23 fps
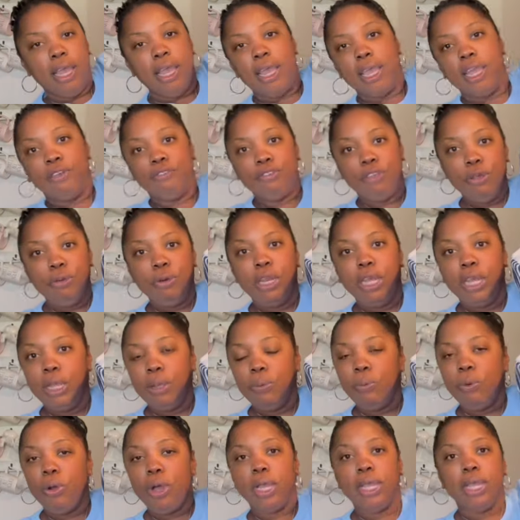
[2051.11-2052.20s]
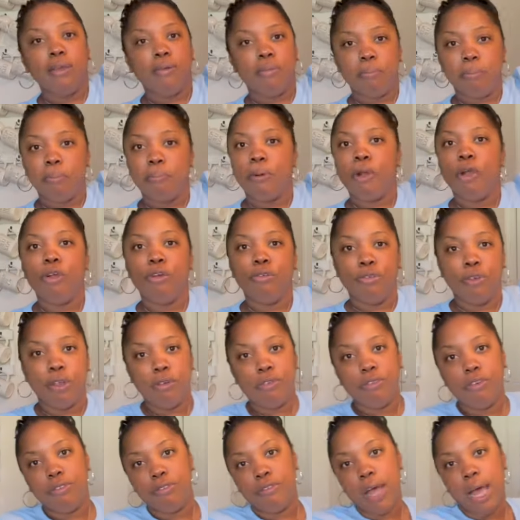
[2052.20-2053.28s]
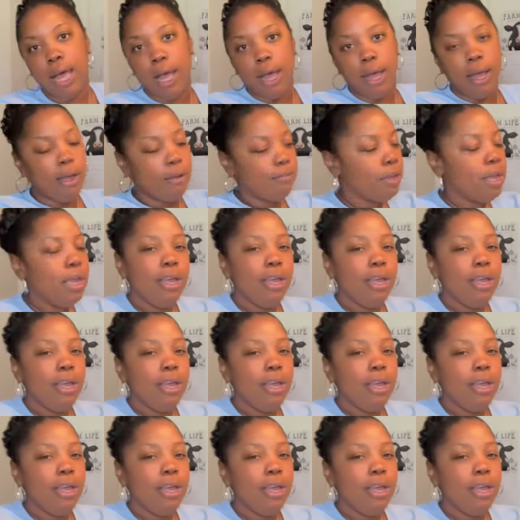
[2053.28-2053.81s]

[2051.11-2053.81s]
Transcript: If you need one, get perfect for $5.